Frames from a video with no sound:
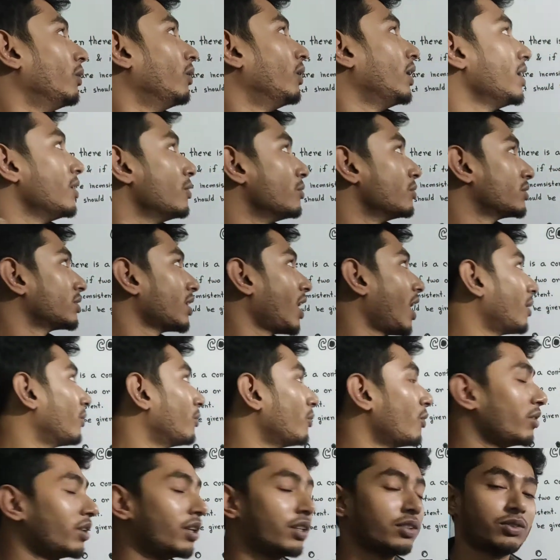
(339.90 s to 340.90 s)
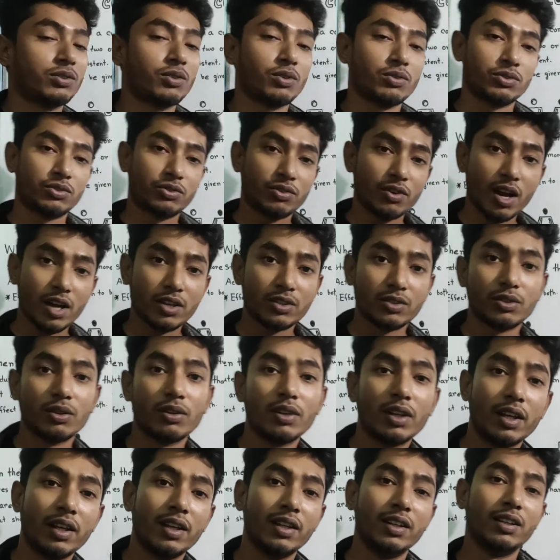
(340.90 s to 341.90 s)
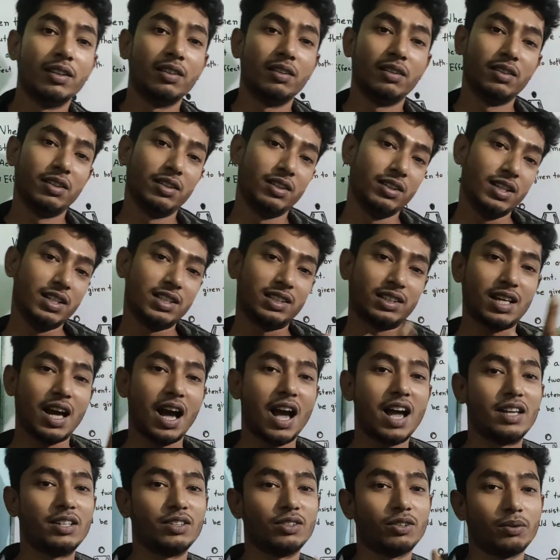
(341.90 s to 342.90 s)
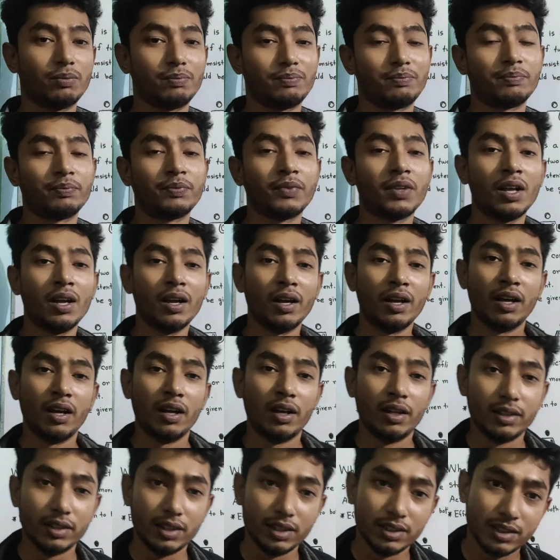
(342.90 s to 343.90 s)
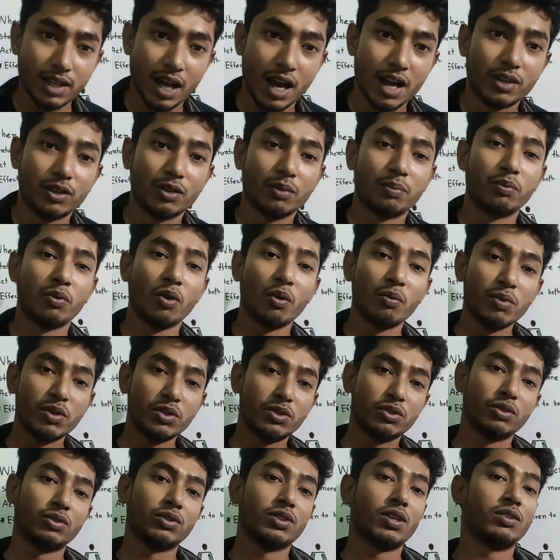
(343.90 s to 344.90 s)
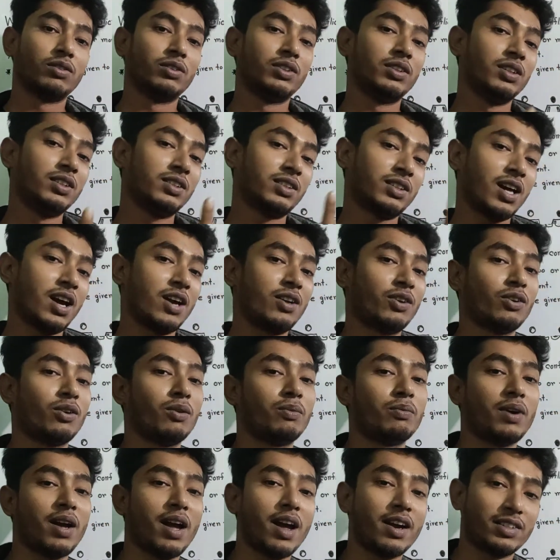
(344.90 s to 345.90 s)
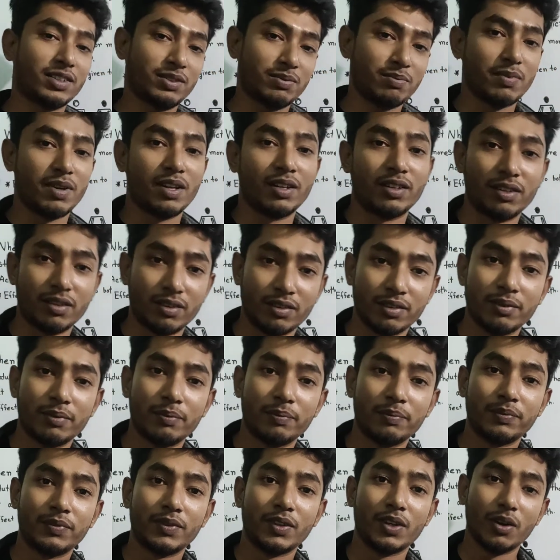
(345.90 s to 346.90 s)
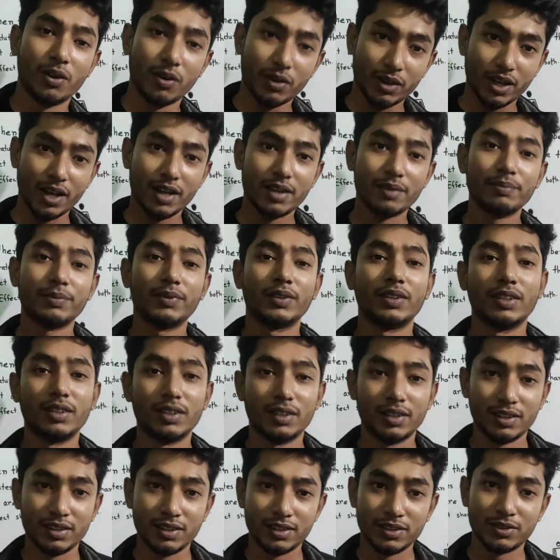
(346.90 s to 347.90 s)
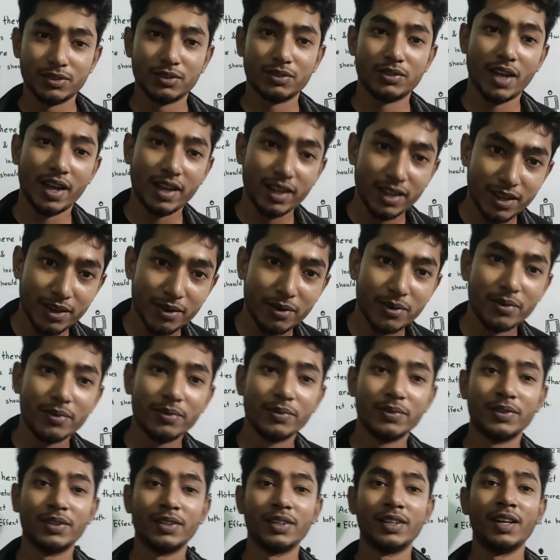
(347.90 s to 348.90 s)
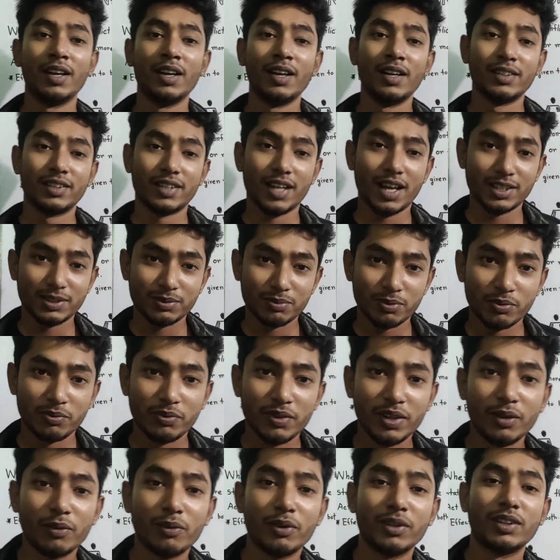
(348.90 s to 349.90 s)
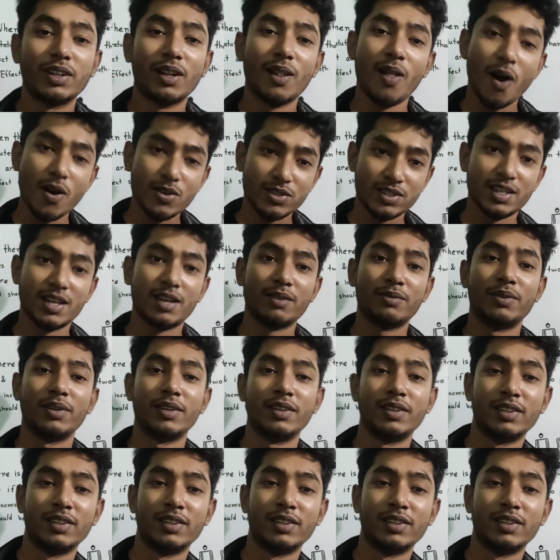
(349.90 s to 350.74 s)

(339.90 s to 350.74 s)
use harmonious construction in this kind of provision, or this kind of acts matter. Okay, so thank you. Thanks for being with Laws Up.